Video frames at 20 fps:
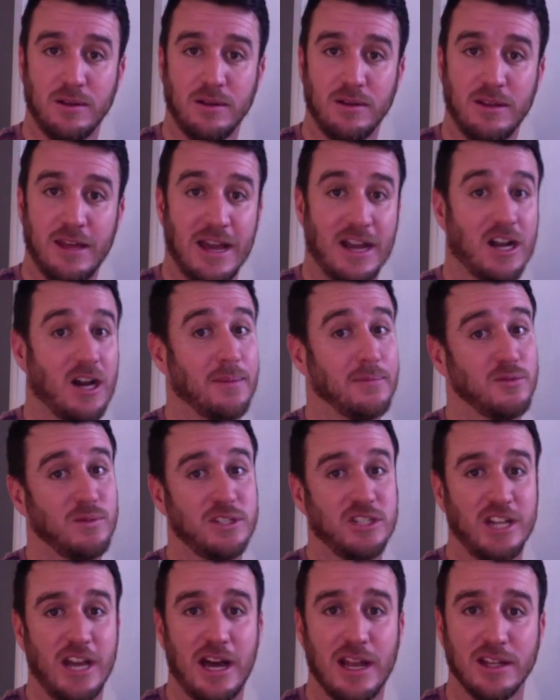That comes
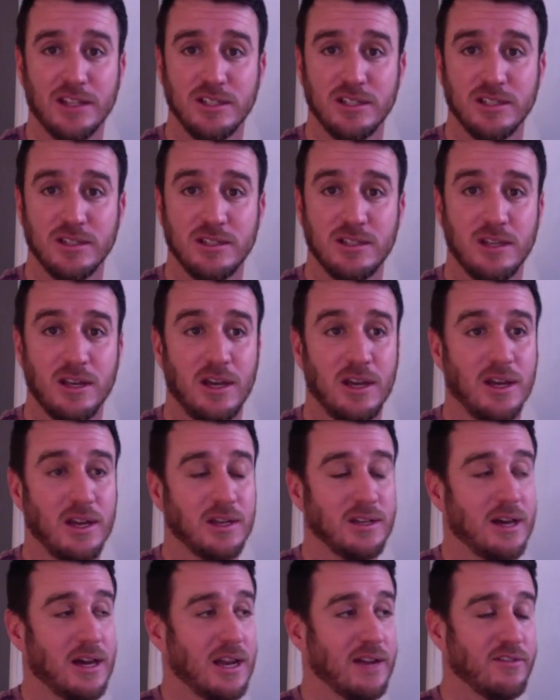with challenges.
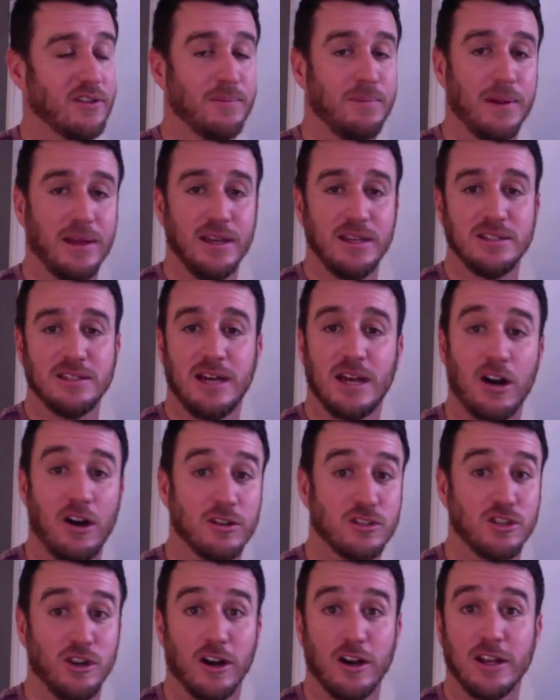Not every place, not
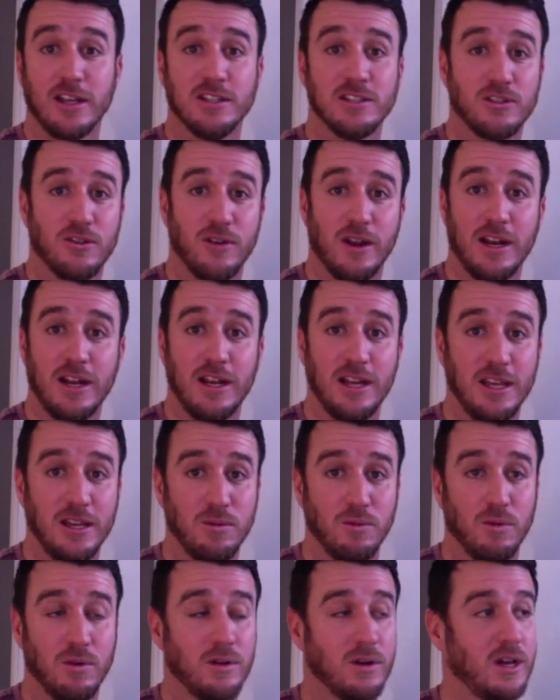all charting is created
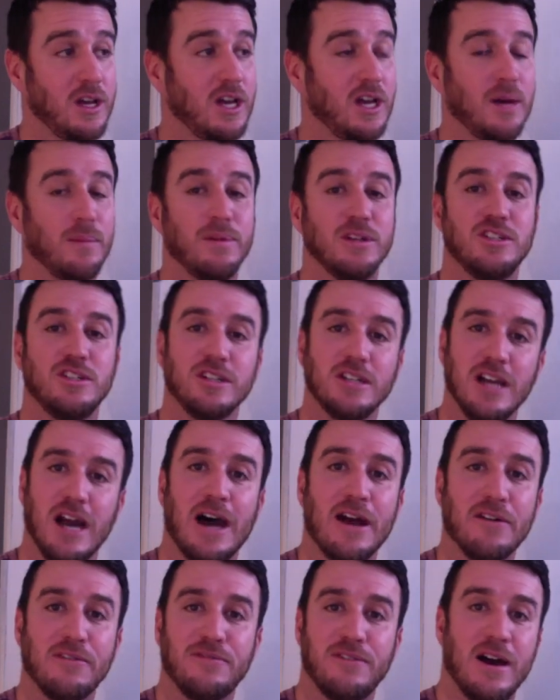equal, but you
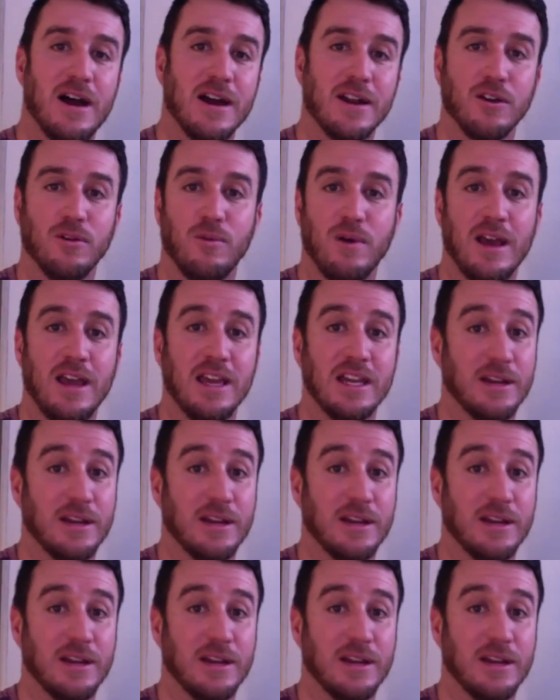gotta find a way.